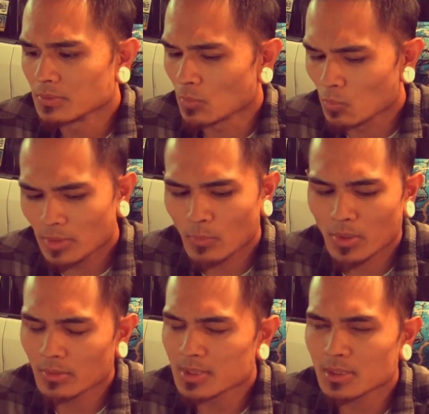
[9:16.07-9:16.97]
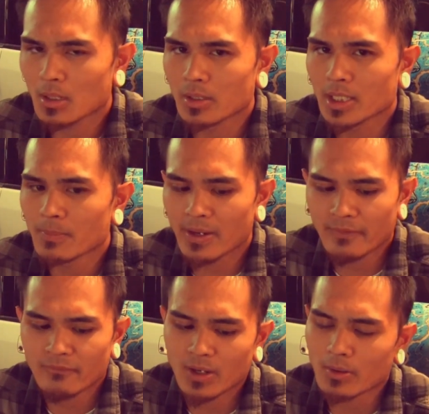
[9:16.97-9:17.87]
It was a really weird listing on eBay
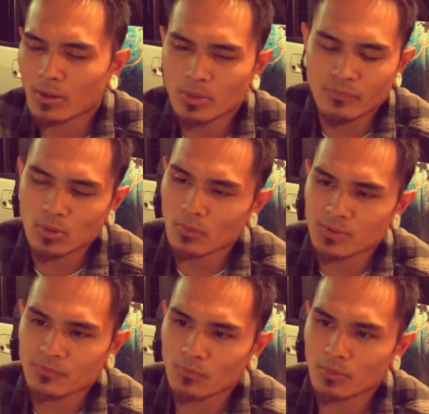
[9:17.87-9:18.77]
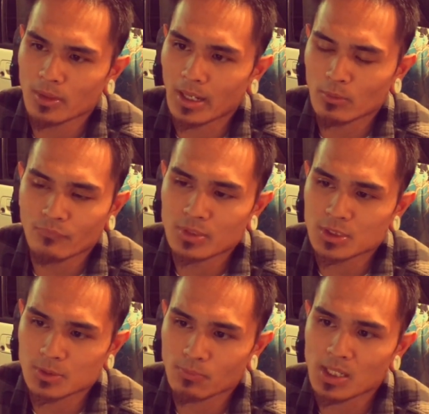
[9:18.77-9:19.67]
I found. I don't even know if it's I don't know if
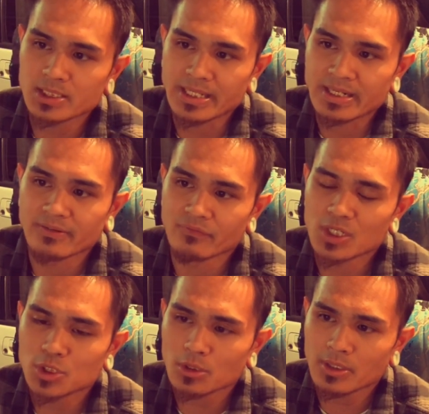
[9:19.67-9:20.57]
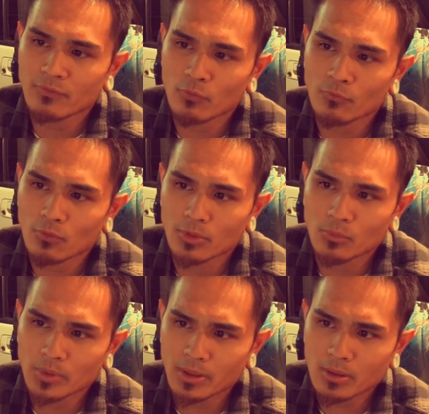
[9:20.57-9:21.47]
it's just priced individually for front
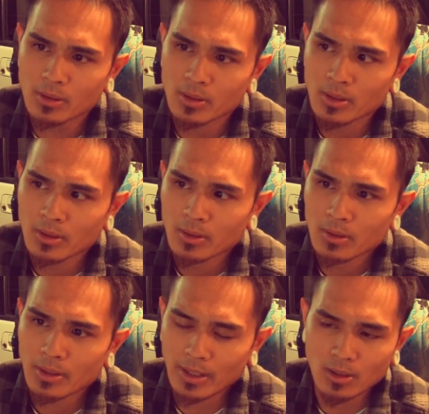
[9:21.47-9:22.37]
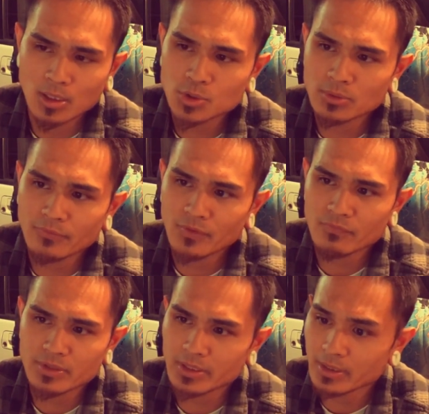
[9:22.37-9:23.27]
and rear at
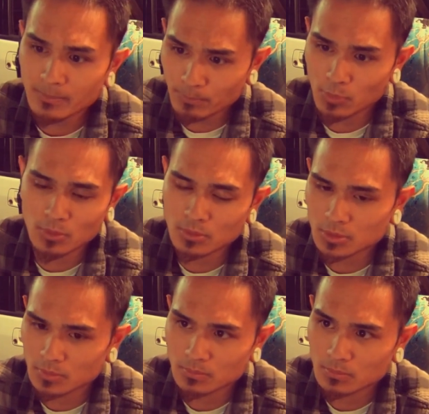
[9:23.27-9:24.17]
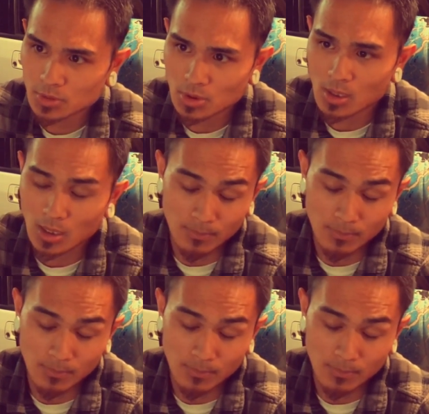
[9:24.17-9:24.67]
$115 per shock.